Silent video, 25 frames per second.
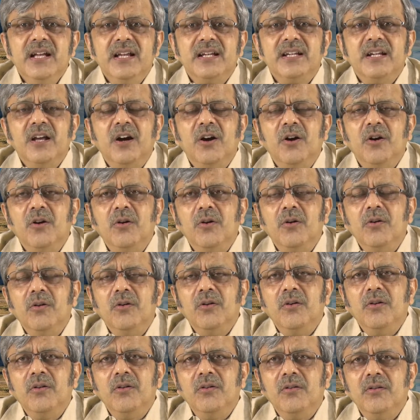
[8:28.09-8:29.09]
Now
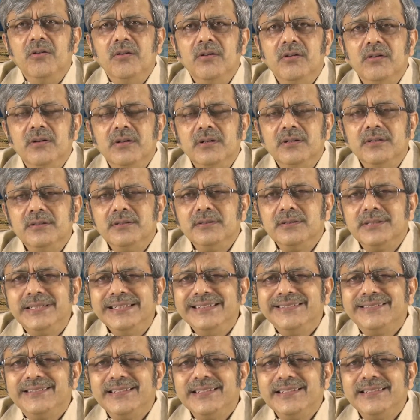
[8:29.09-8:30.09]

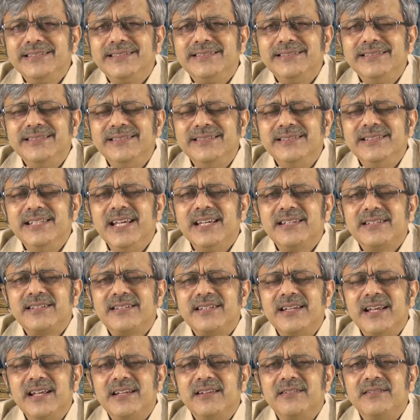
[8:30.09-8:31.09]
this is just
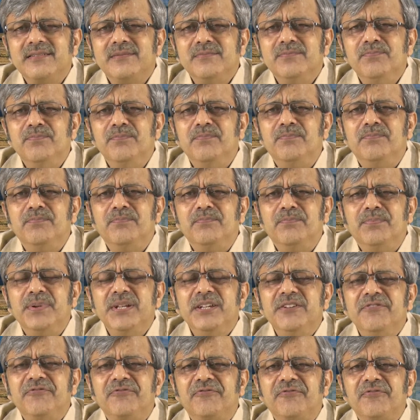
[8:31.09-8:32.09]
a
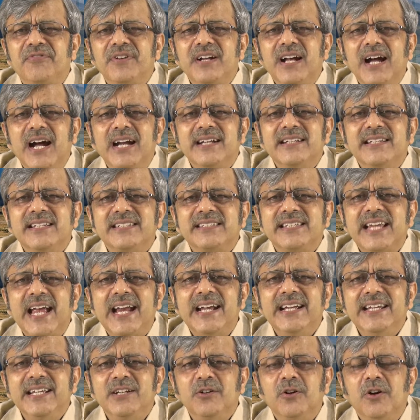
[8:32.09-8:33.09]
brief
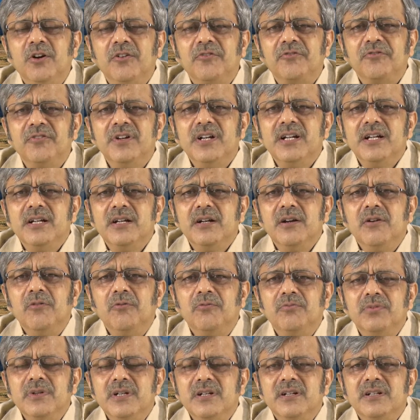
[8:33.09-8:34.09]
understanding of
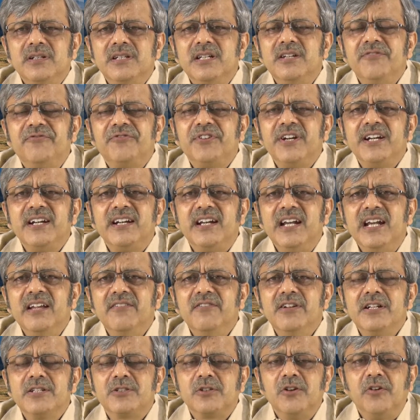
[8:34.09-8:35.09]
different
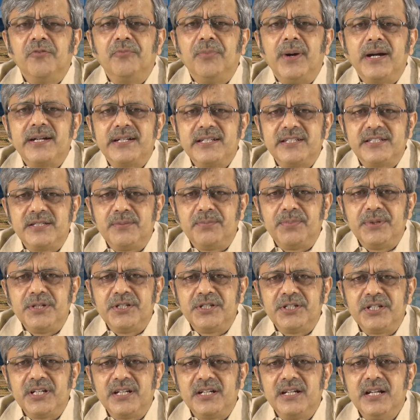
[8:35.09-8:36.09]
levels of
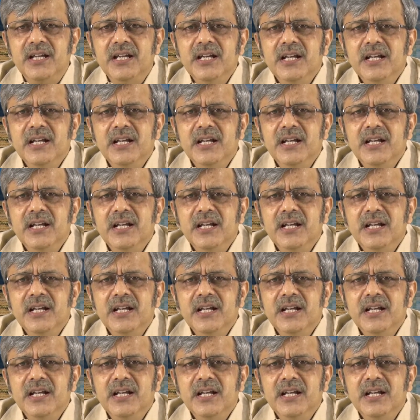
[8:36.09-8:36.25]
participation.